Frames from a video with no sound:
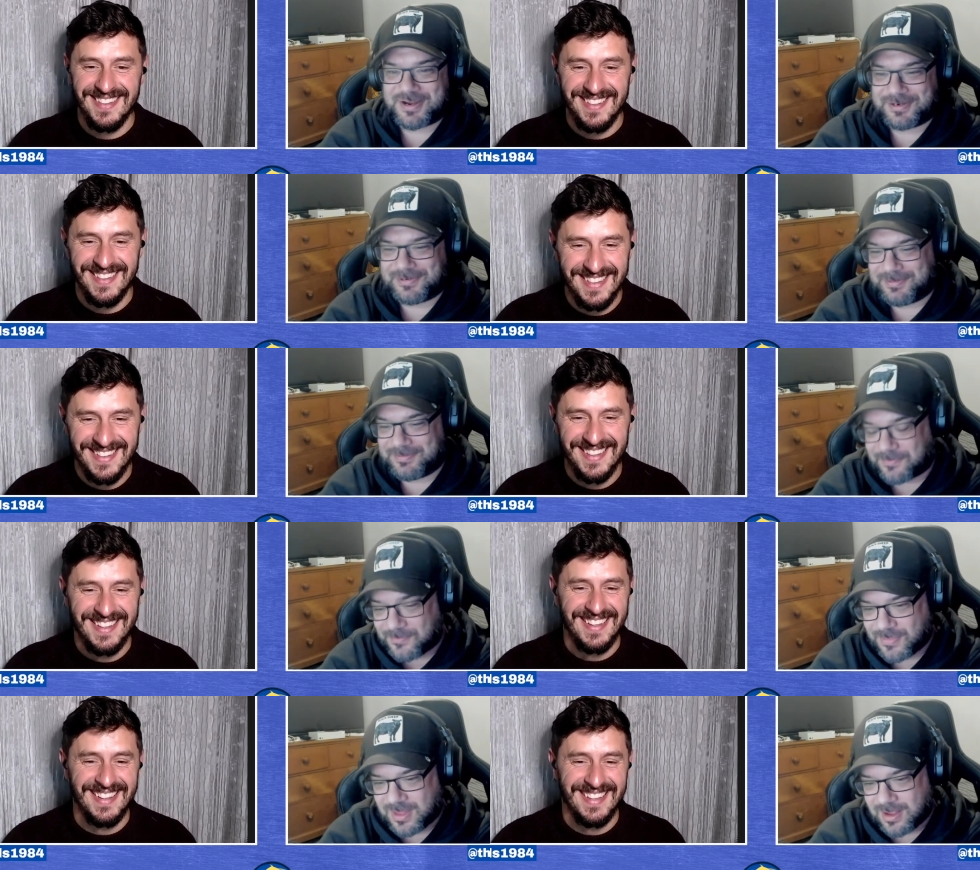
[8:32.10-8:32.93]
Speaker 1: in.
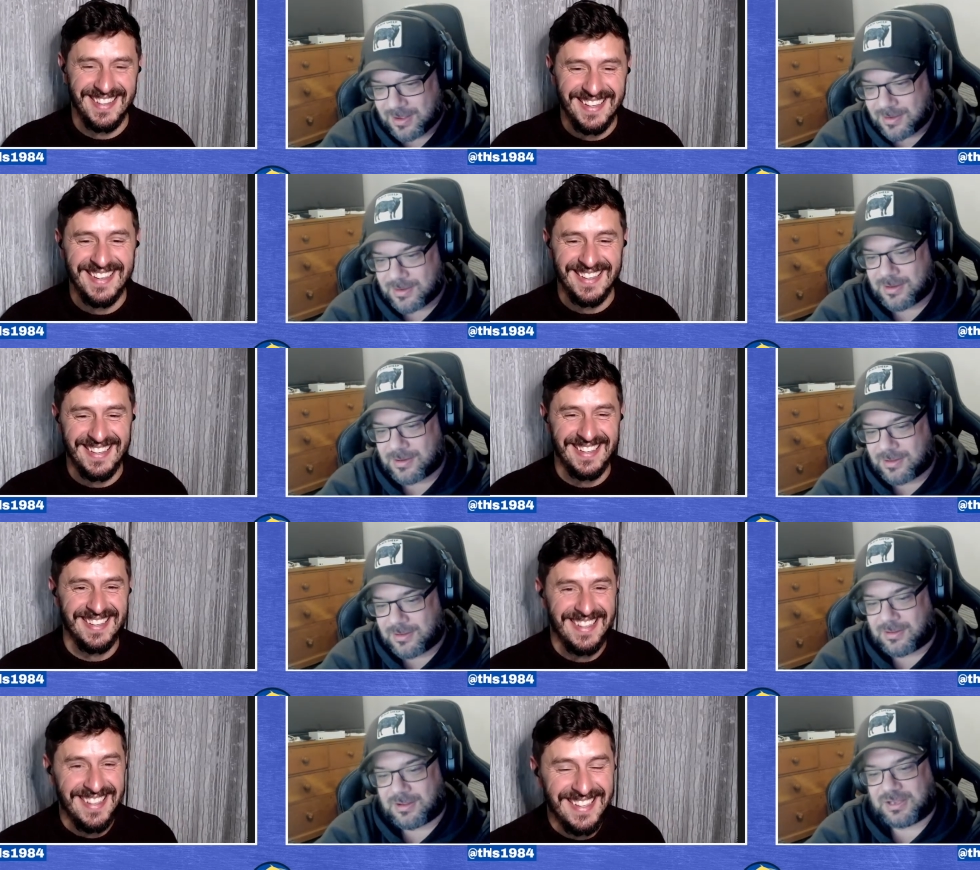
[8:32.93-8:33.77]

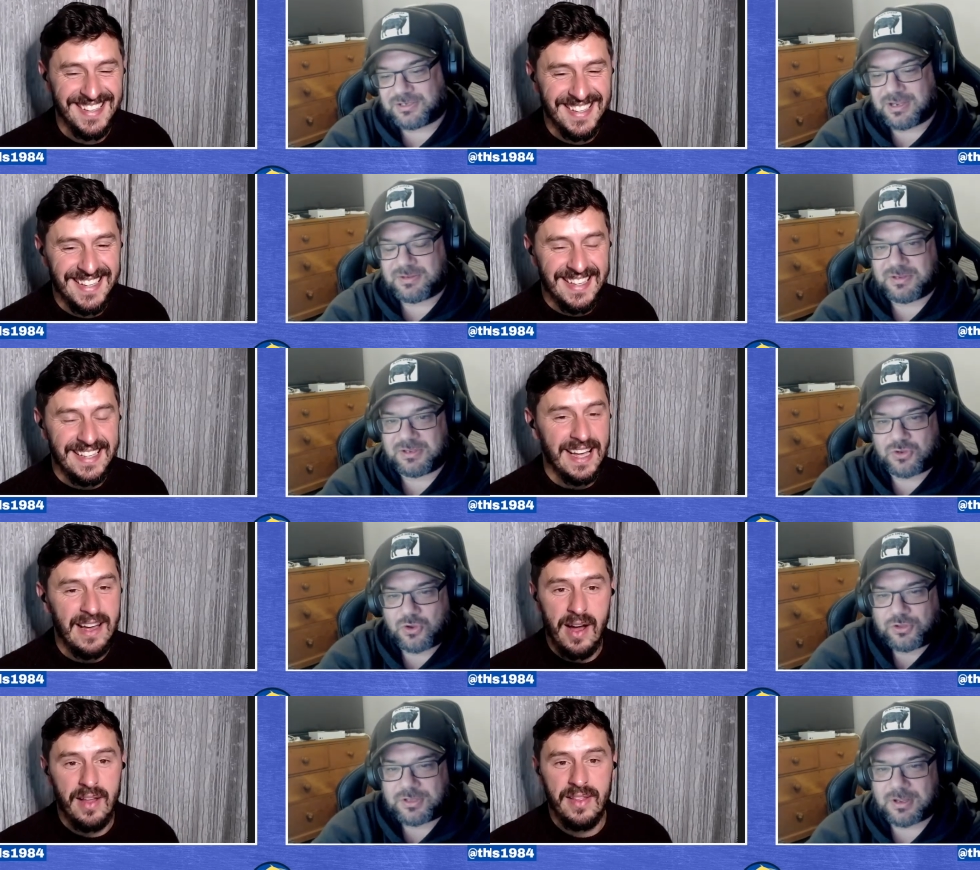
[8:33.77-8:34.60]
It's, it's, it's
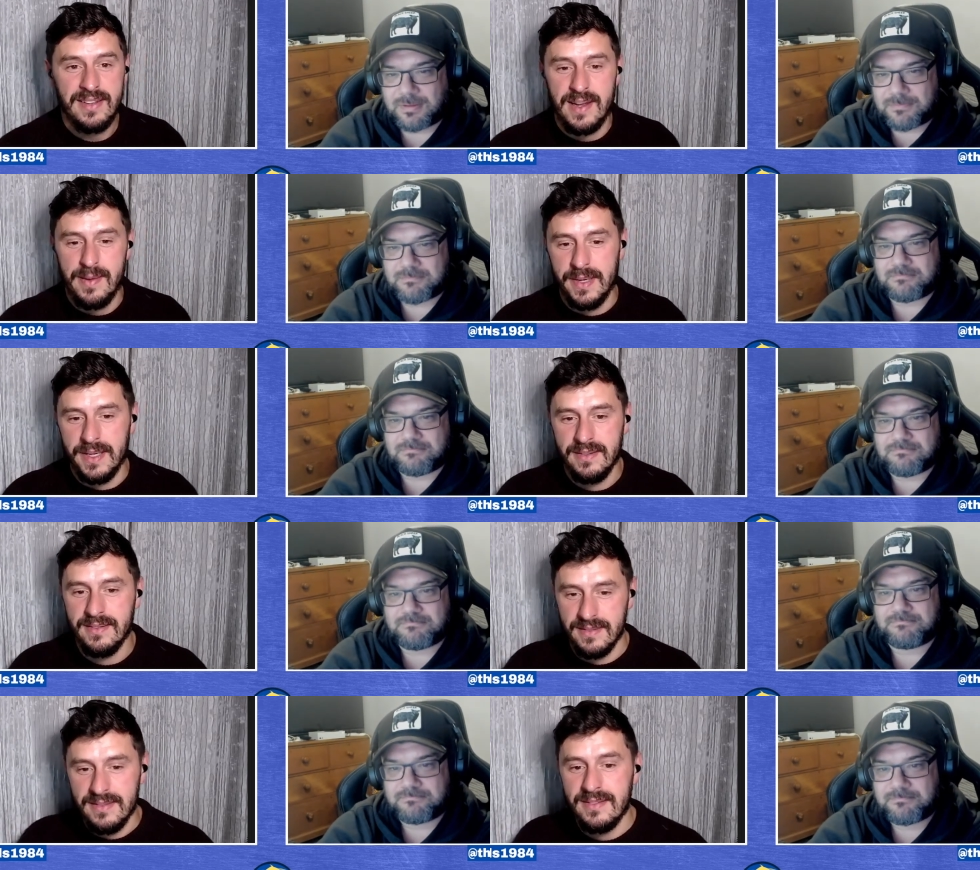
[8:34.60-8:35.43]
yeah, that's
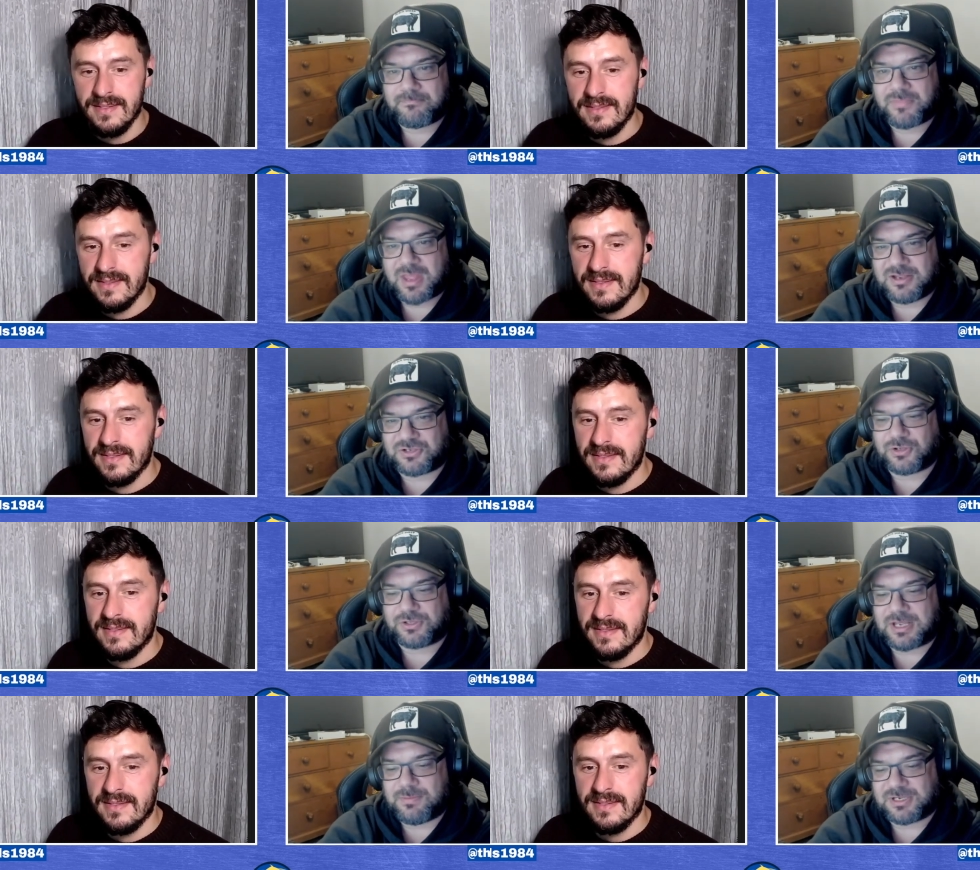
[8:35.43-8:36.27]
happened. Mm. It's good
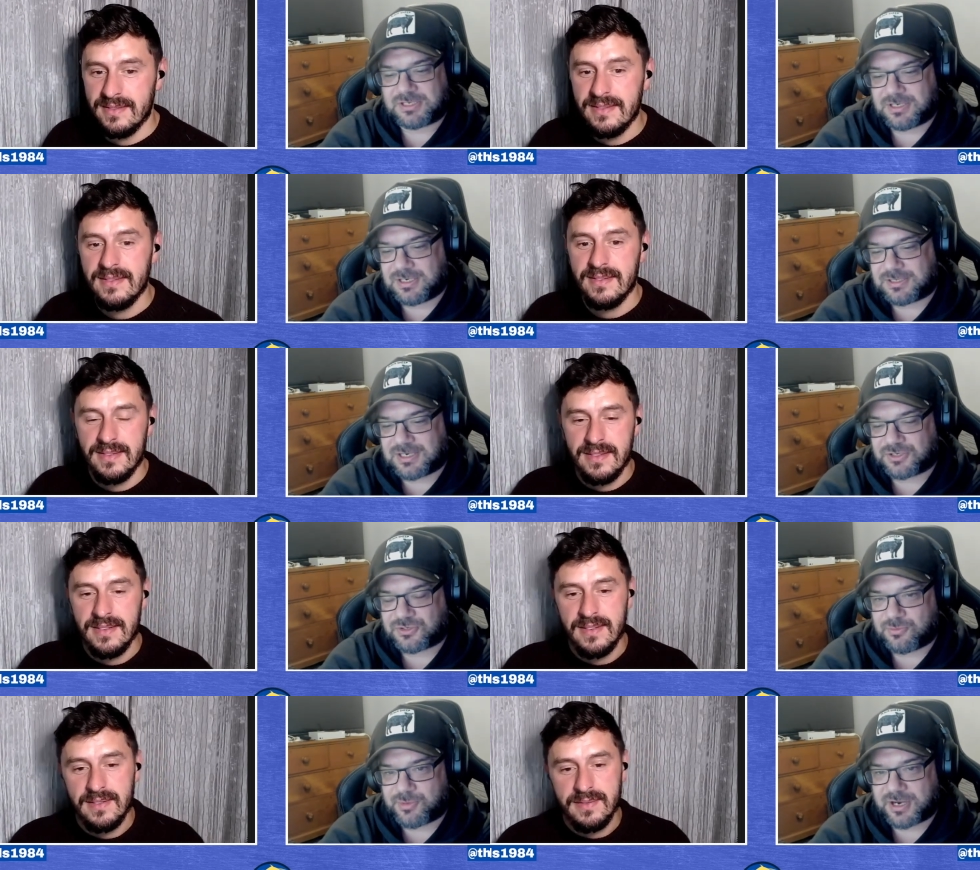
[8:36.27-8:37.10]
that he missed the
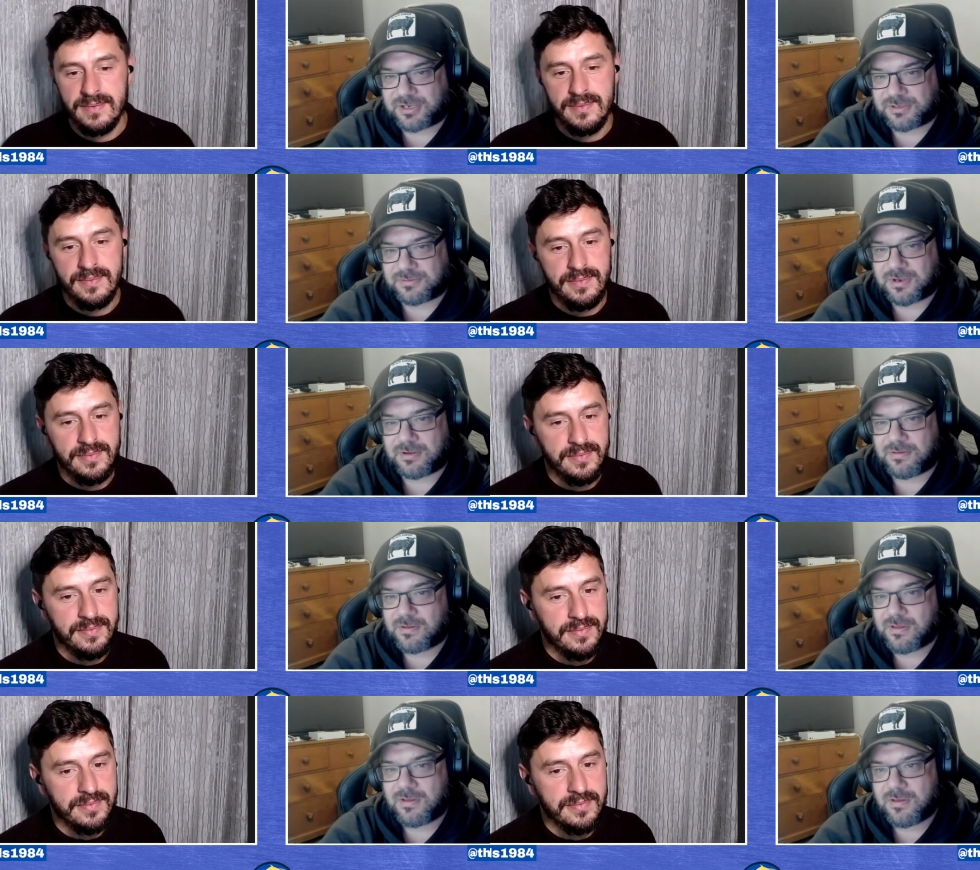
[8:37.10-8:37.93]
international break as well.
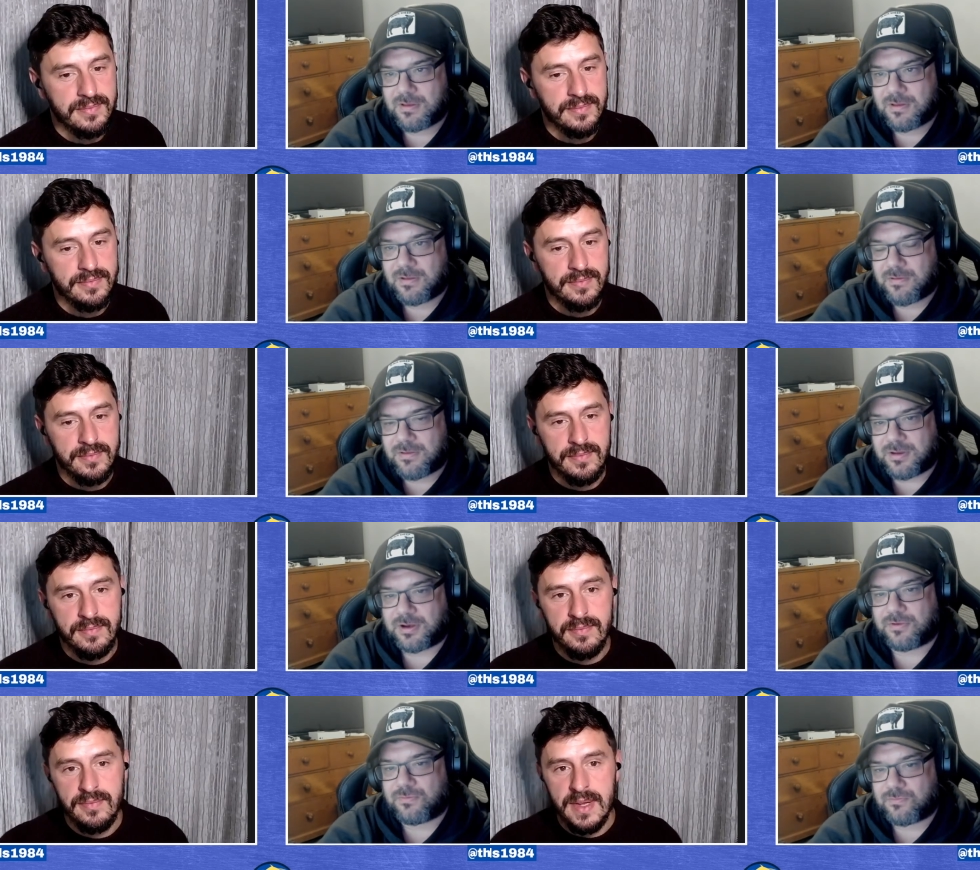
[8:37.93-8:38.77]
You
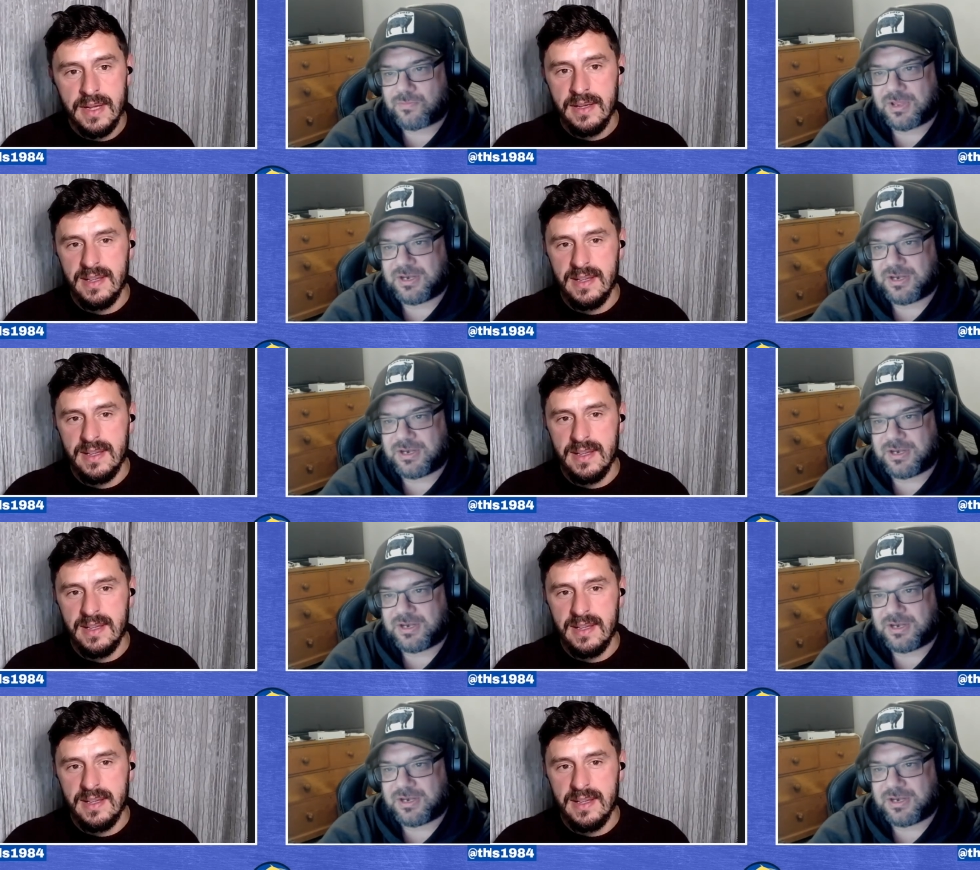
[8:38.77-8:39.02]
know, he